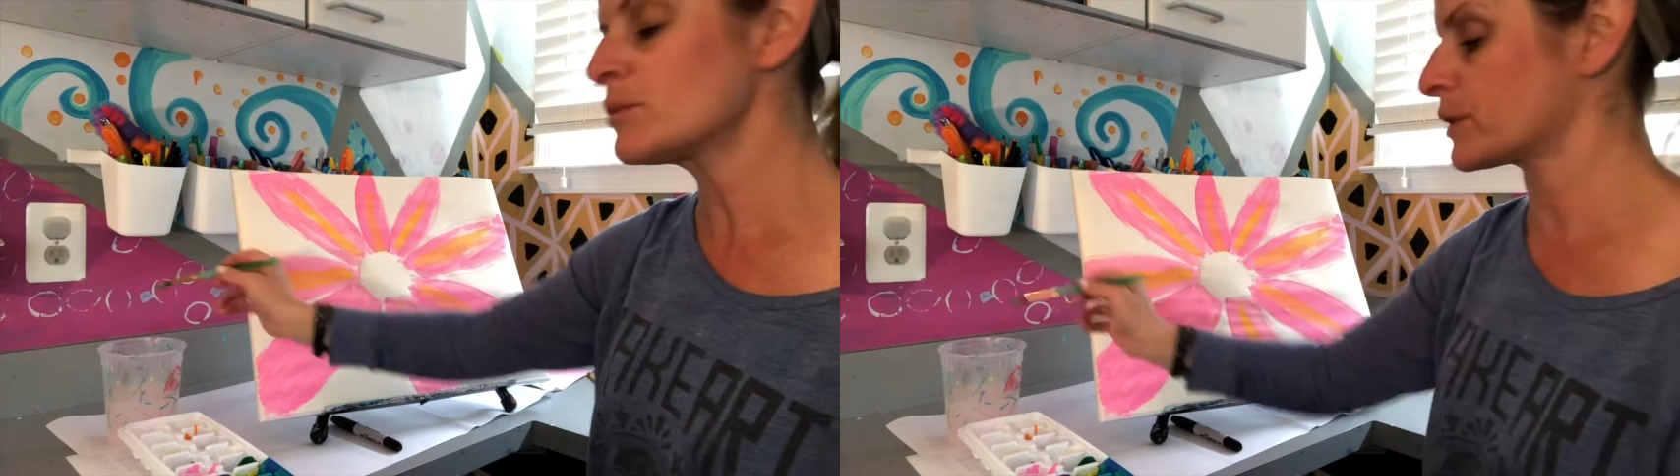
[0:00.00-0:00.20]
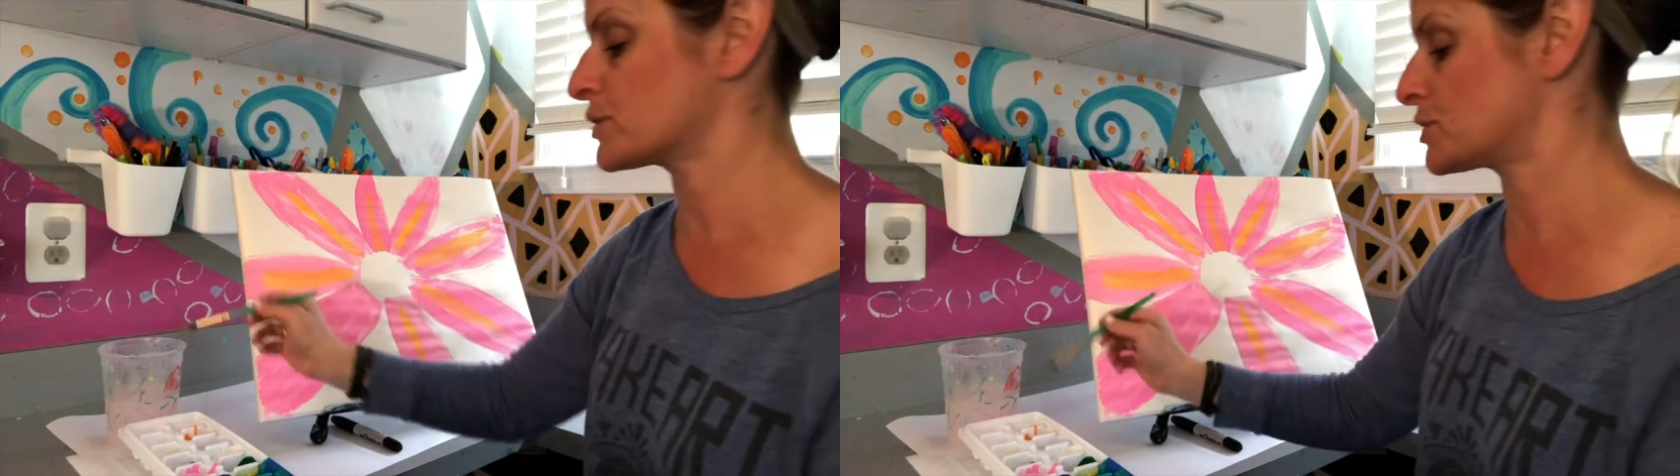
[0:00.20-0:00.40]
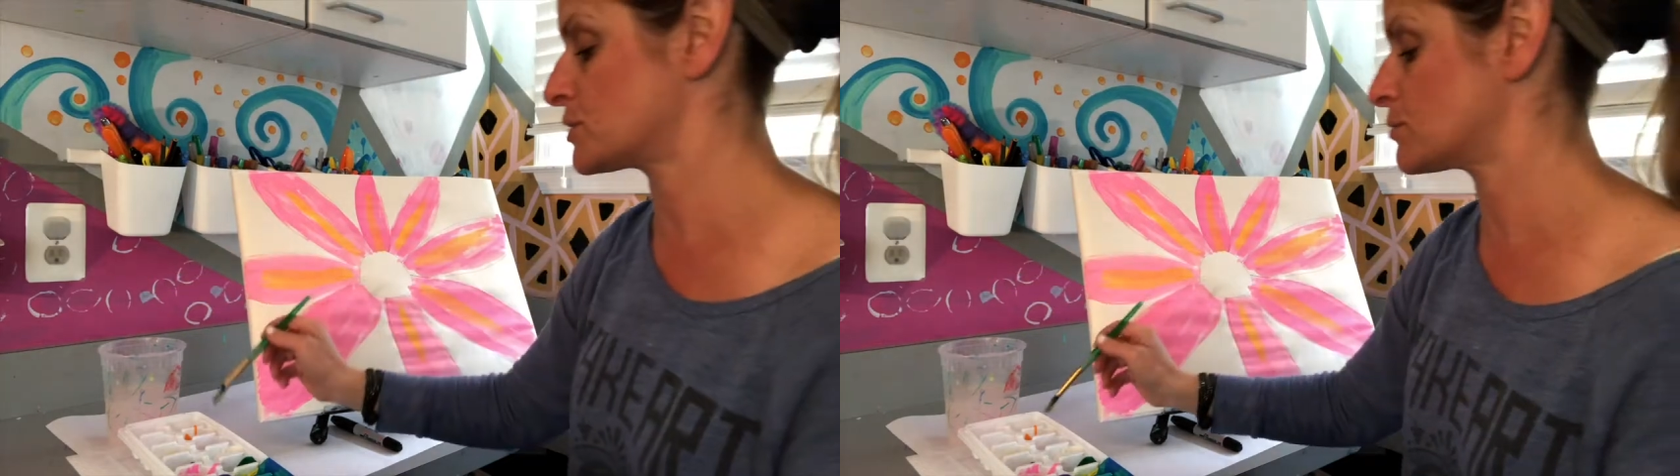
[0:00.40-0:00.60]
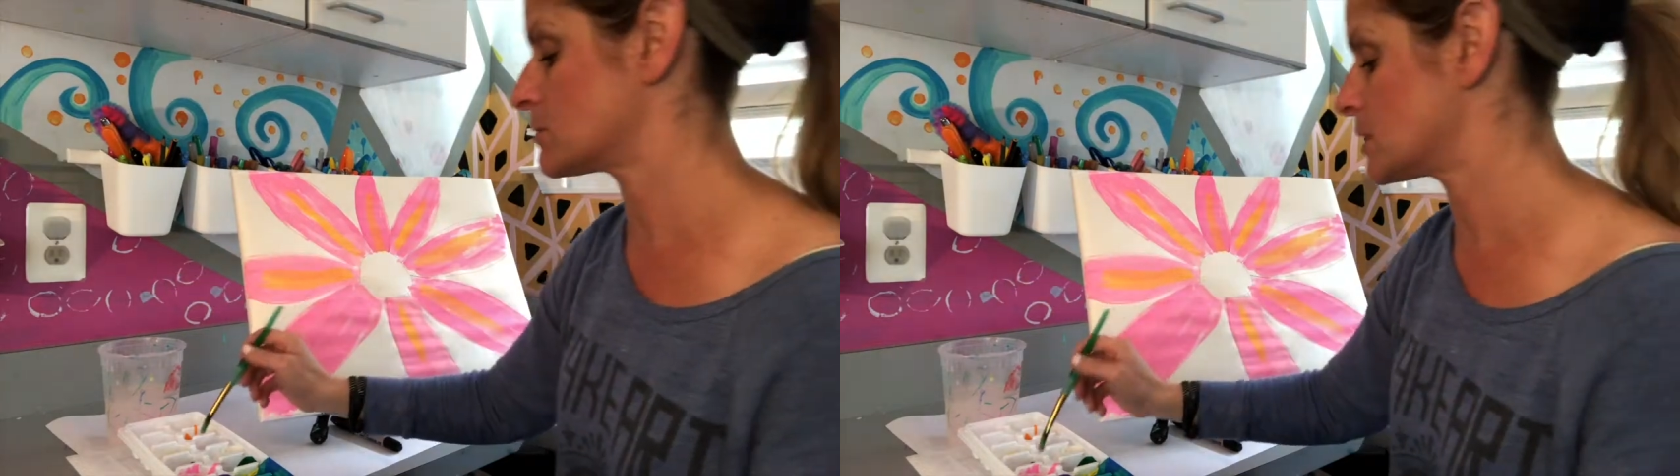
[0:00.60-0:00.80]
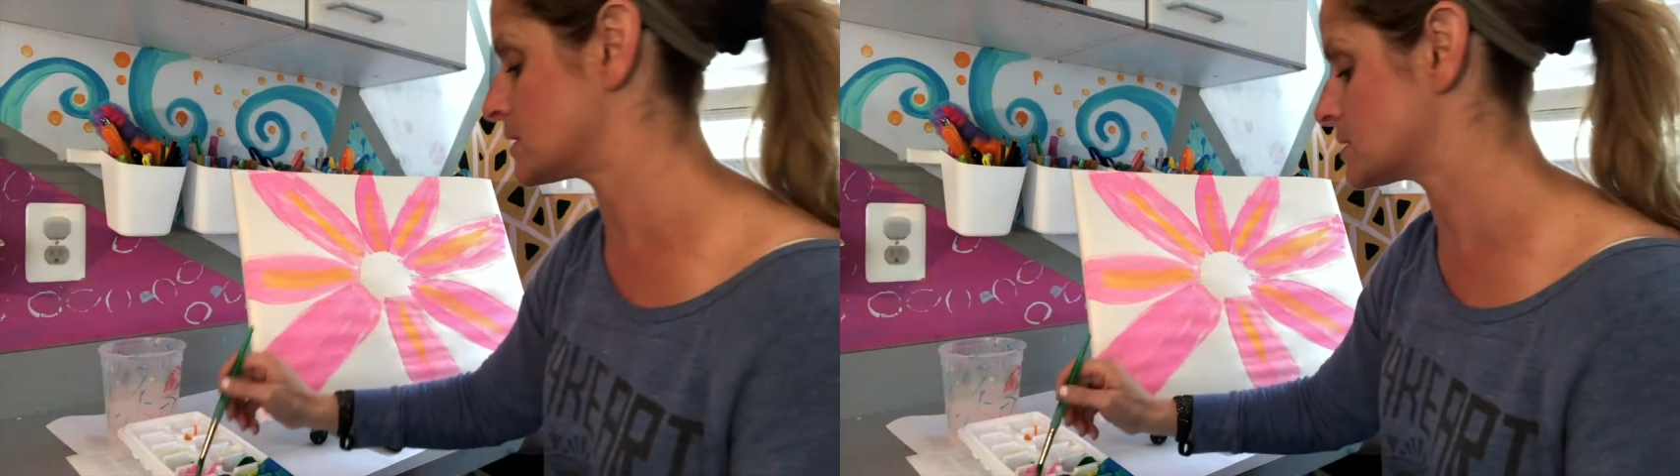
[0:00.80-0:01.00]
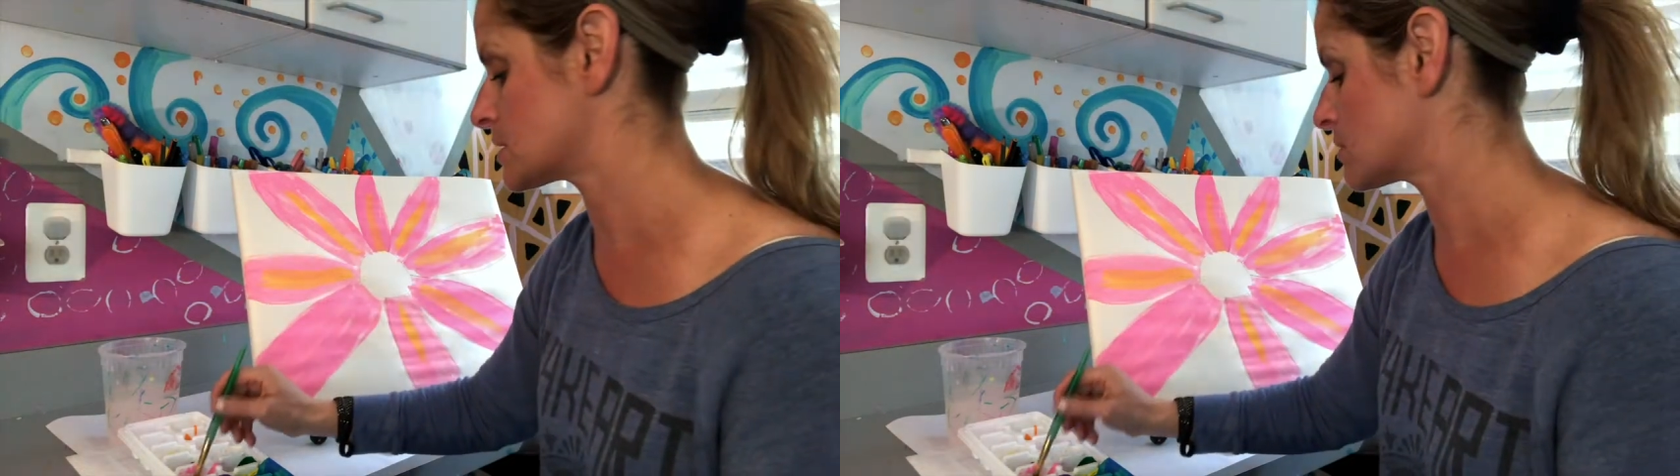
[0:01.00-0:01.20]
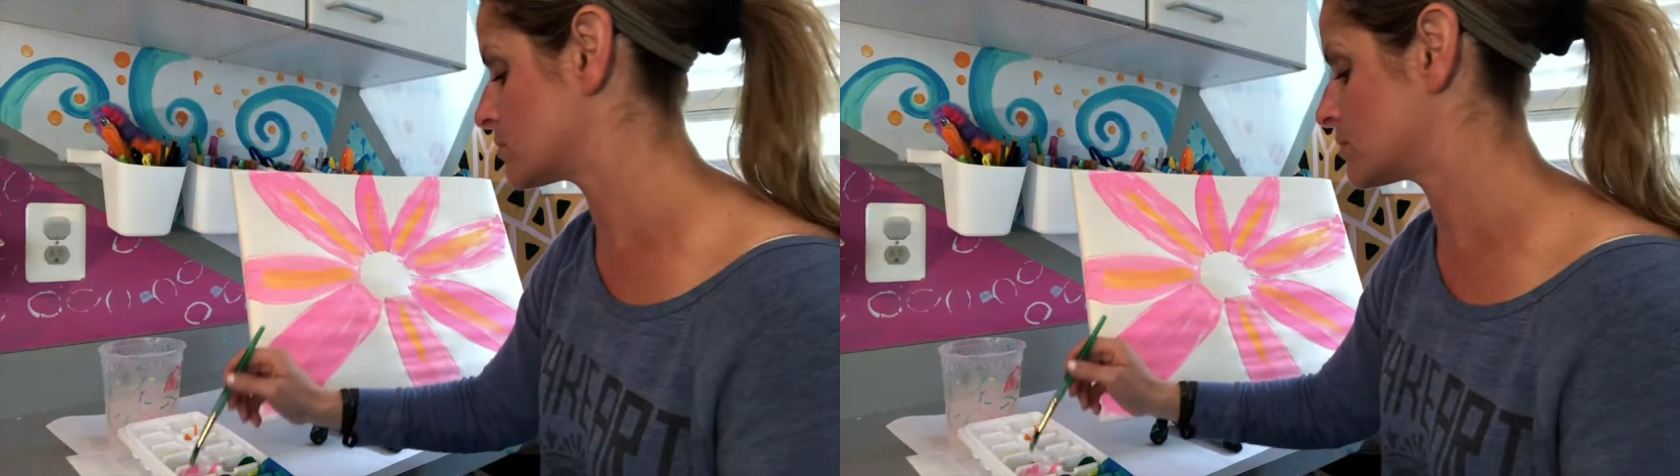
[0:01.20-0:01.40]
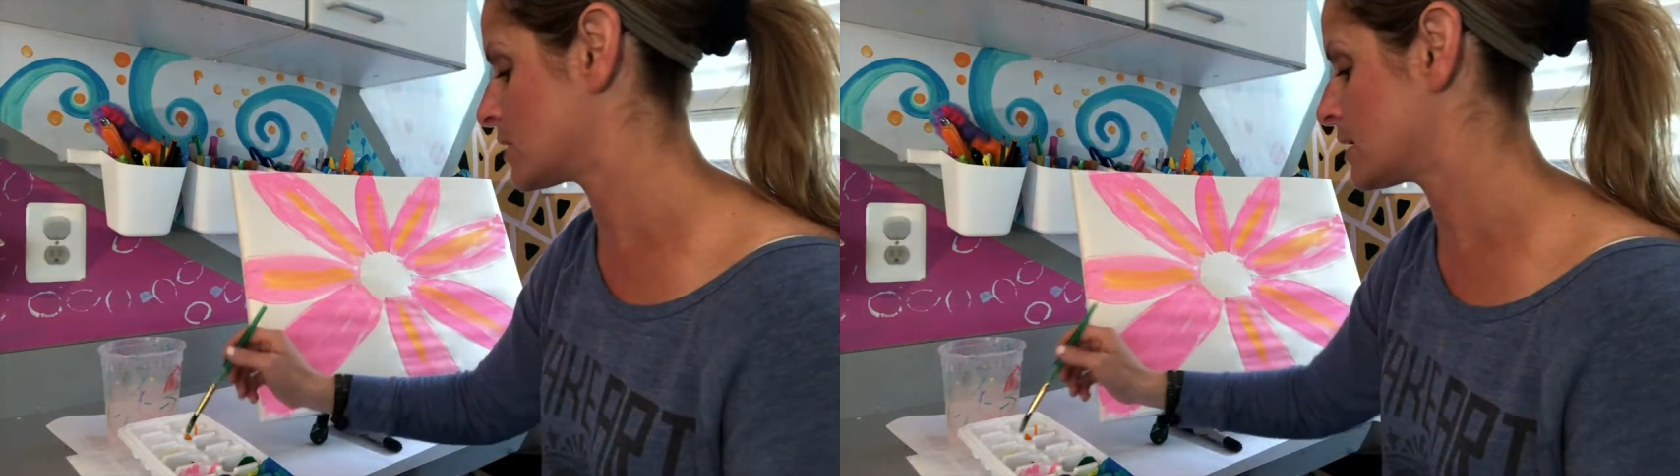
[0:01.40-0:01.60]
which is
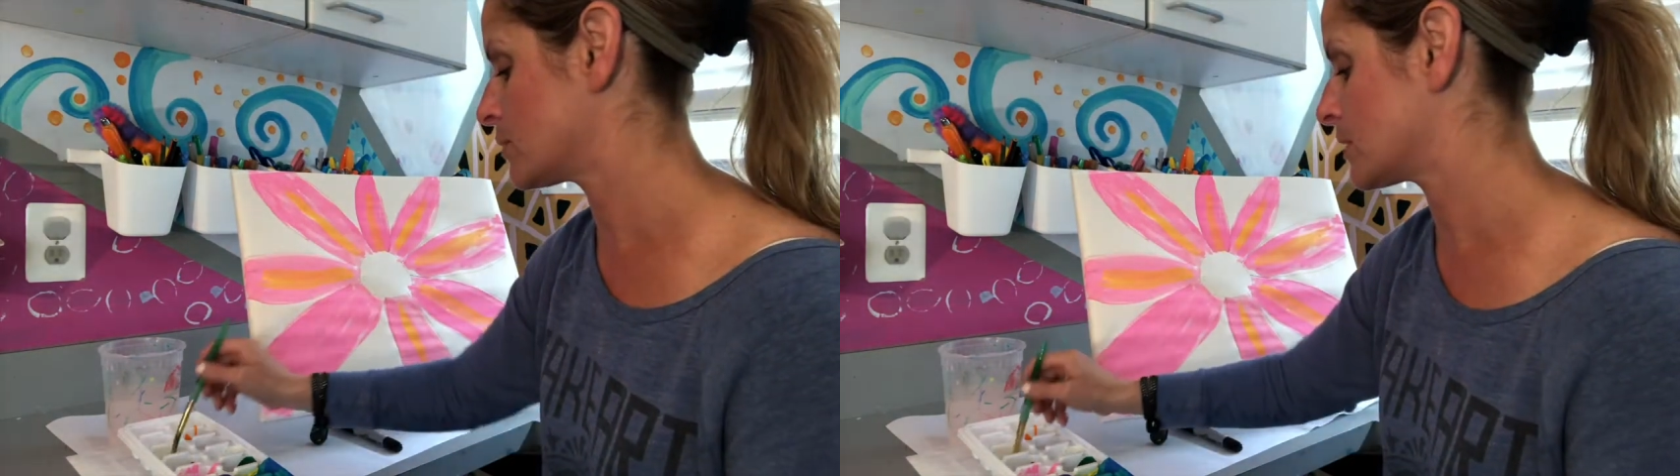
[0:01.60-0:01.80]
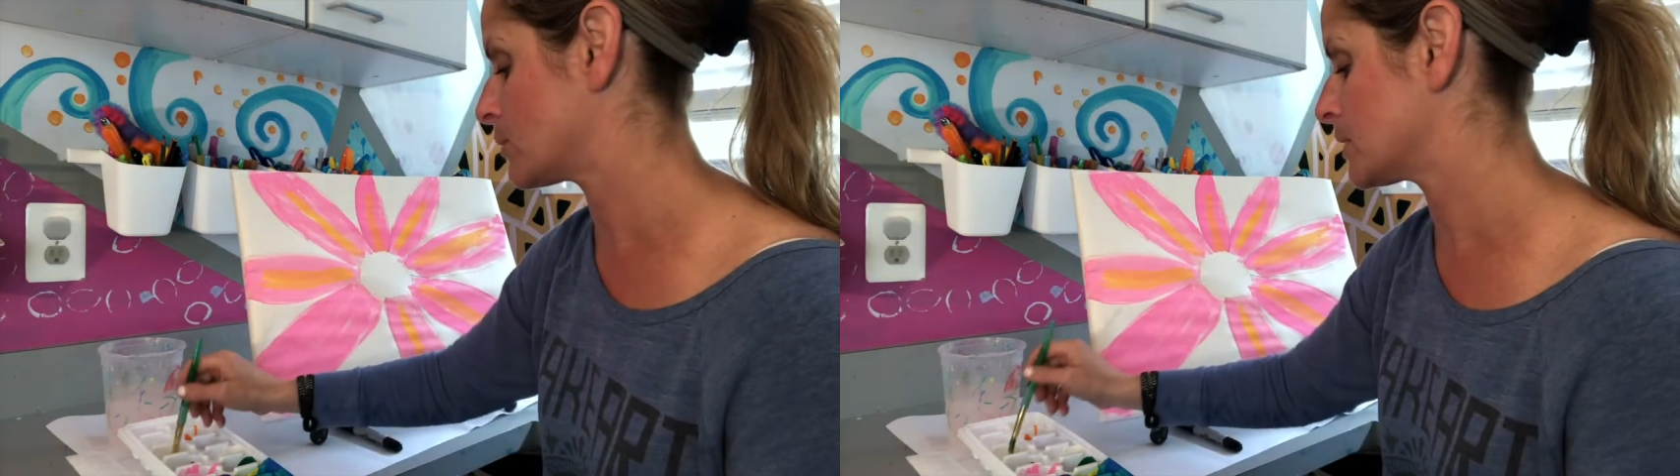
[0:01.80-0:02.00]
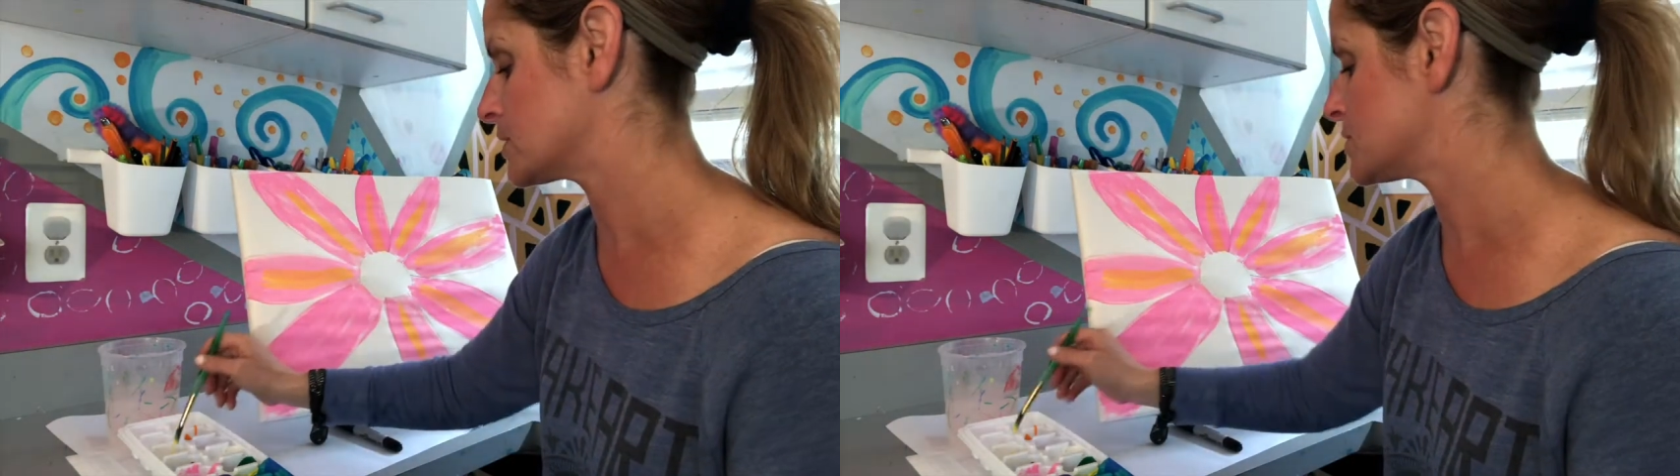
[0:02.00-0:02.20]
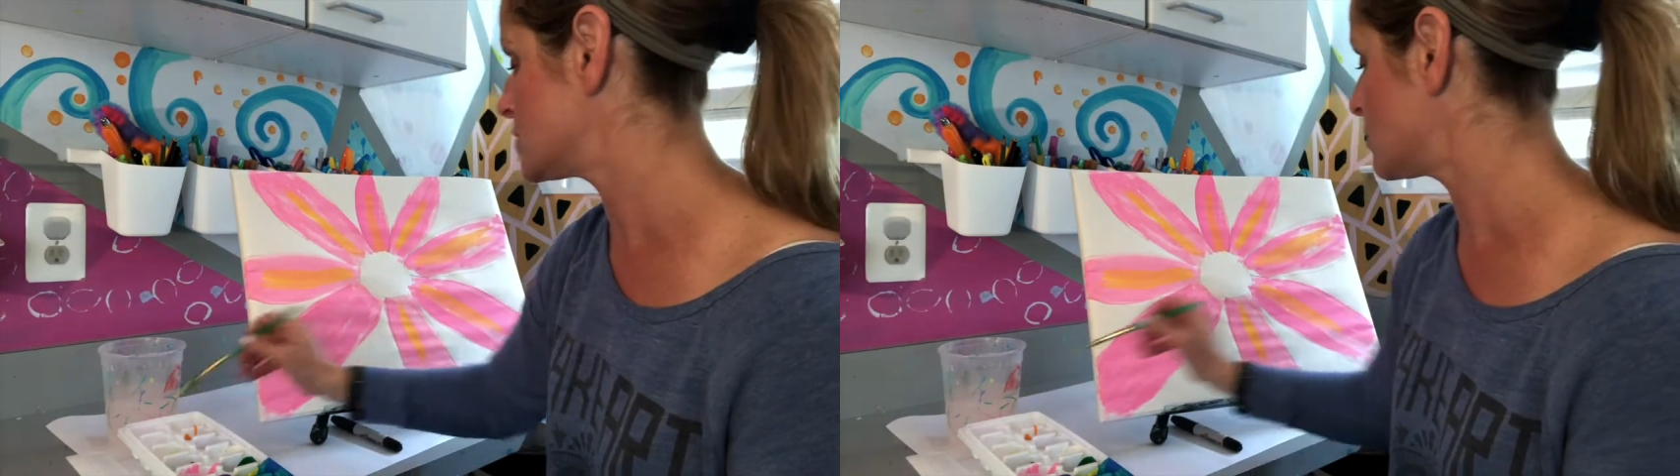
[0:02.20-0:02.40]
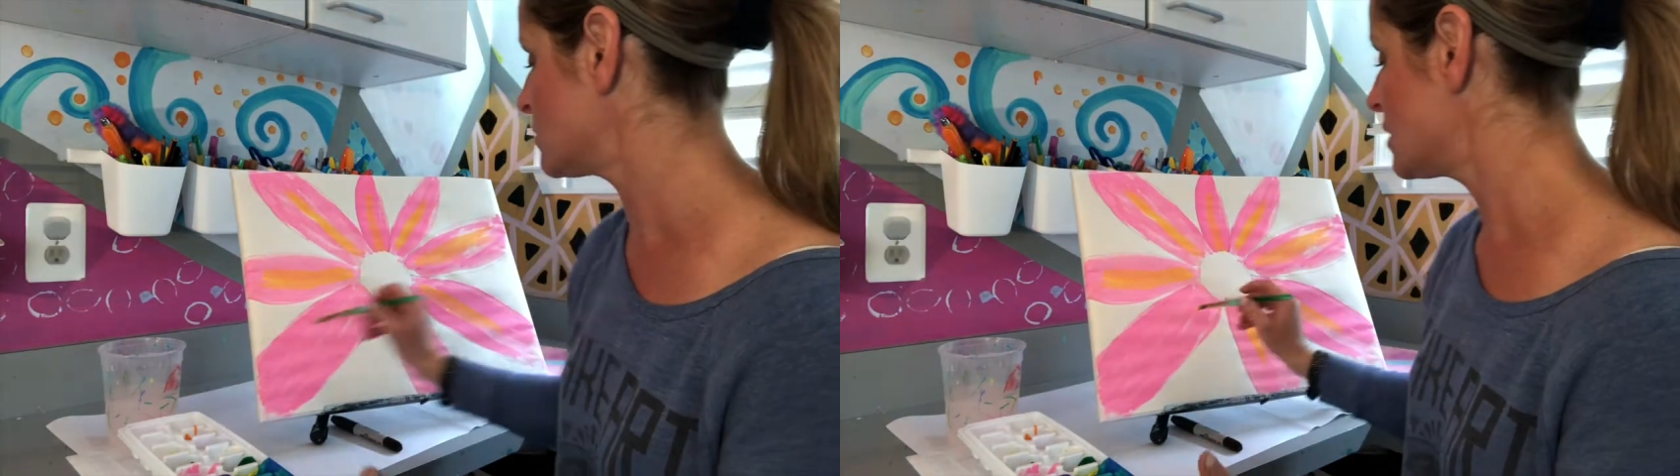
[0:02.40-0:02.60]
kind of what I wanted to do.